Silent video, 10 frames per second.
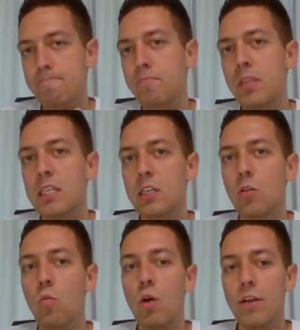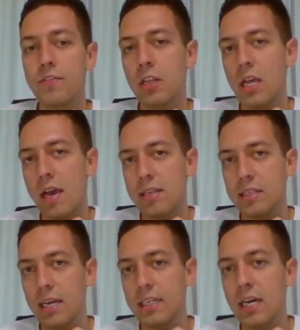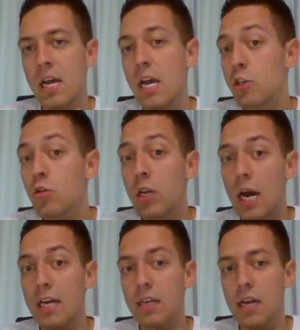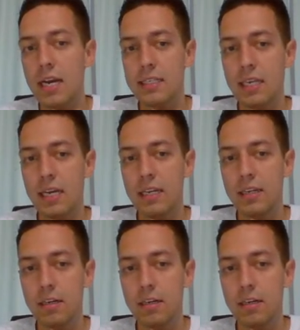these are one of the lines that you could analyze and